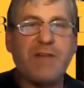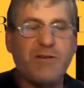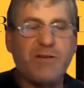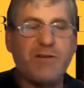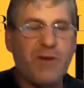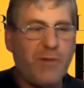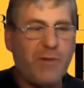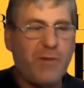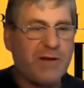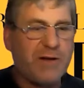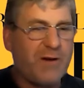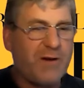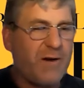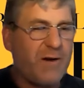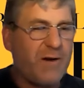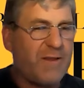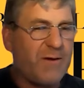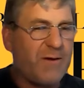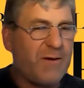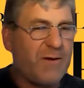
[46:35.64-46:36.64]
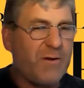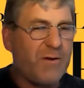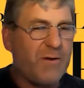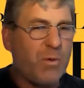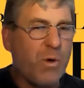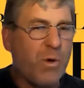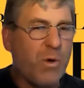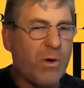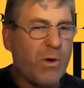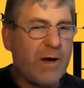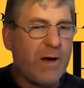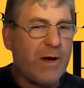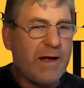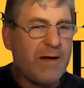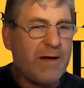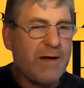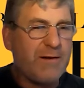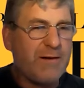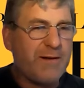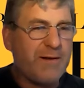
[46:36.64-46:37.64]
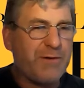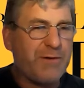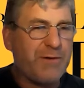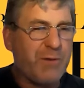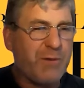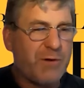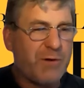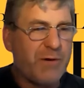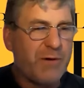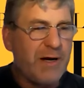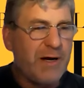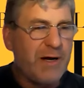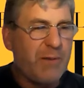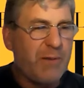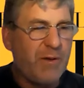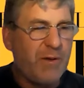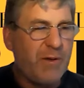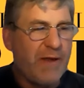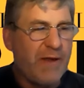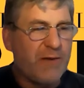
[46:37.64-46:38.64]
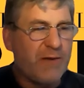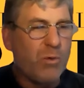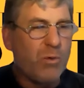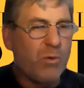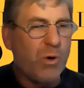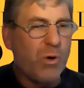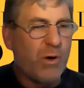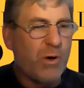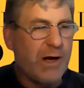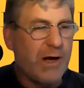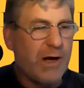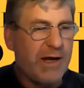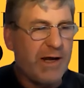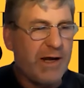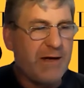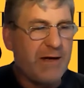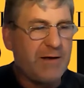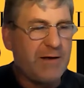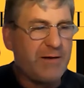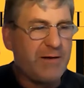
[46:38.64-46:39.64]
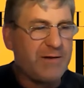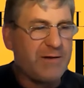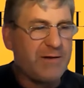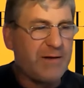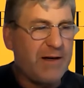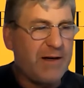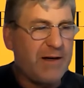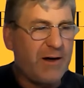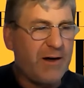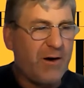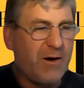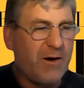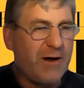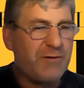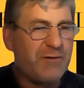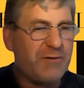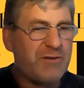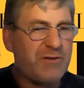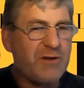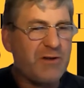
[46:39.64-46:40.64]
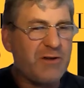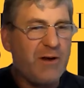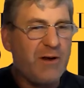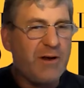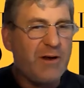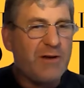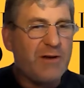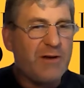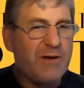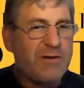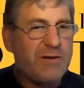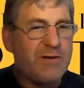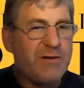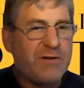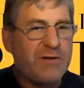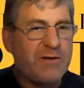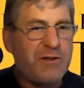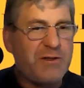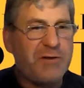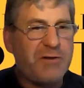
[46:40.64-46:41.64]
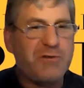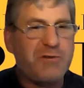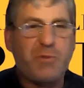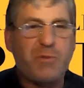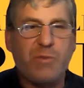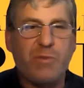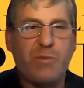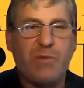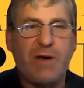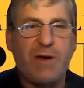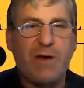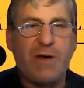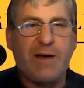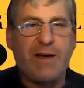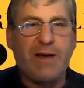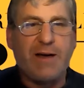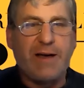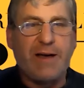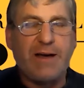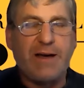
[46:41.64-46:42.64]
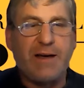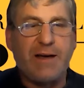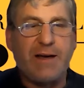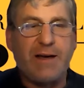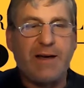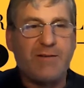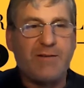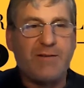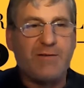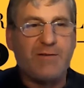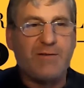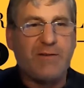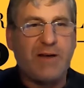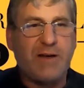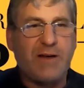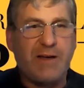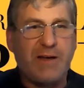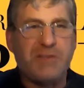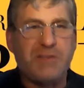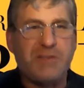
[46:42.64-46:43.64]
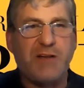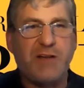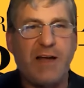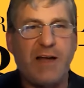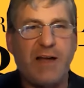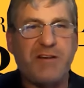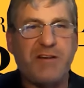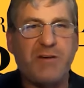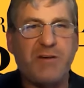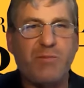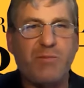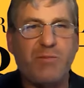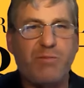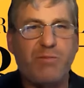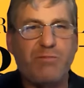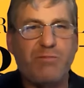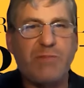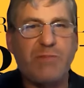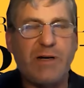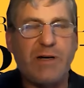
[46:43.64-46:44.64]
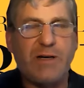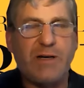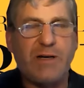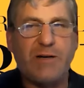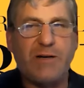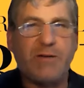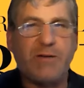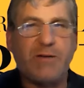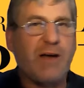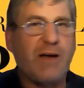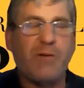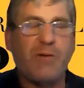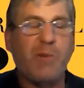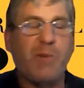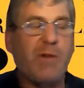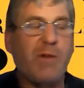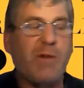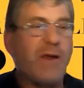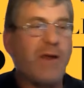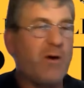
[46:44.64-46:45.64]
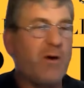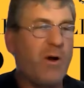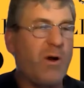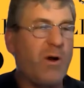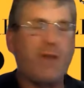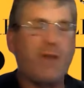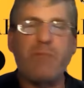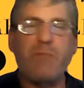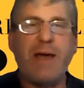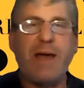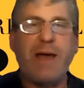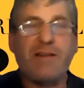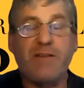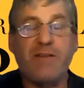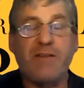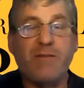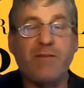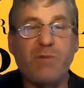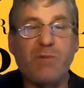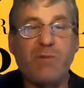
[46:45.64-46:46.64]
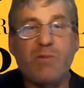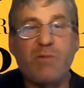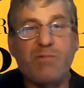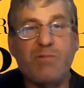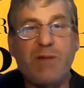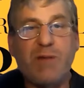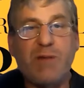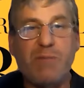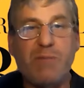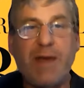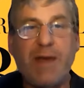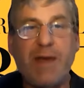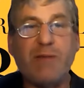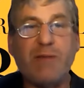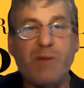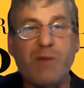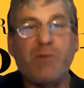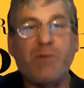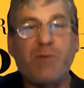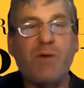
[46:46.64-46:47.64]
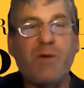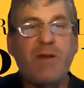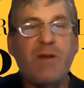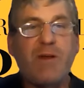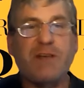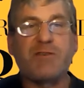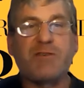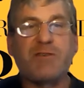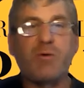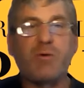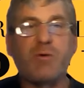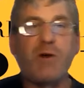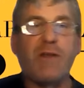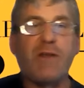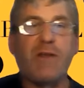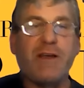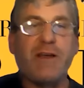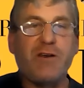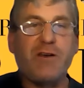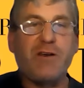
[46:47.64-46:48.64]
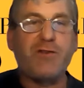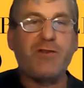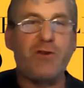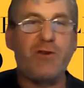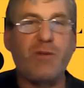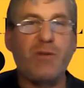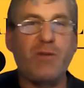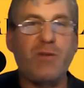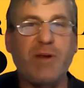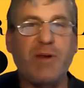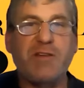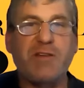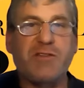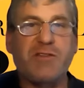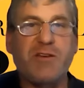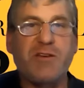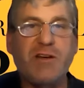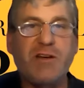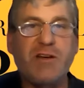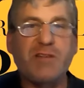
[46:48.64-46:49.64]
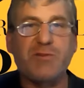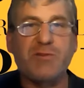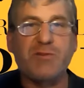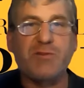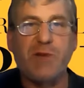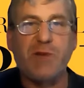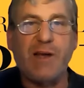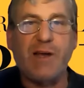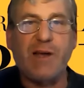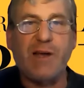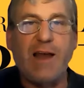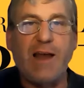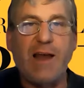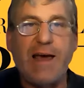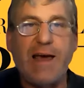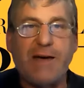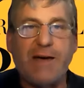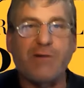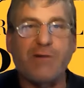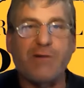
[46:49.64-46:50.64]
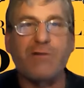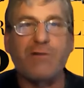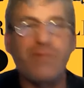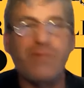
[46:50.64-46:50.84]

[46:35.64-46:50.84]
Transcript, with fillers: very much like the, the Warré. If you want to read up on that, Warré uh, hives use uh, a an insulation. Uh, can't remember what they call it. A mat, well, a mat, but is the word they use for it. But it's it's really a layer of